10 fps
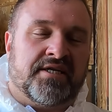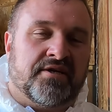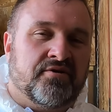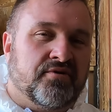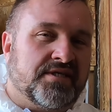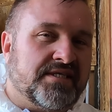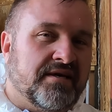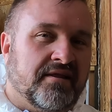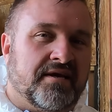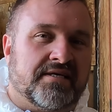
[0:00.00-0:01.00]
to do a
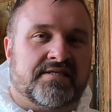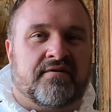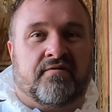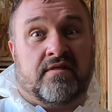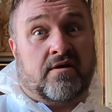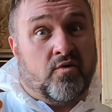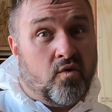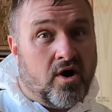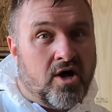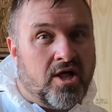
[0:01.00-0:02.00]
ceiling is different than a
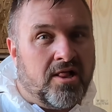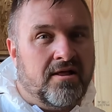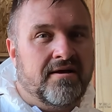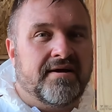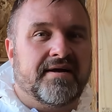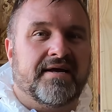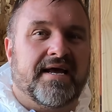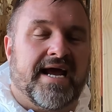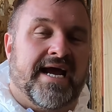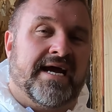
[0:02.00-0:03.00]
wall.
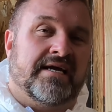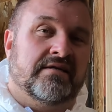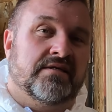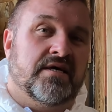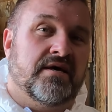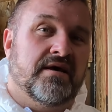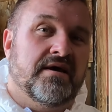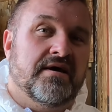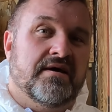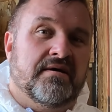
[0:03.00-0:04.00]
And
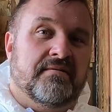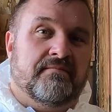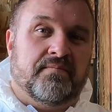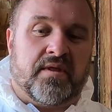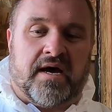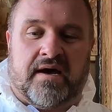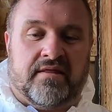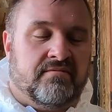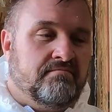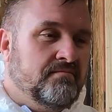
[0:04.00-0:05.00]

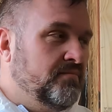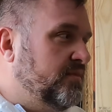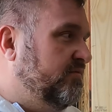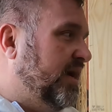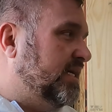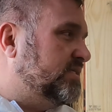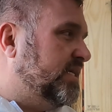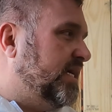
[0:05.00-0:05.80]
the Vega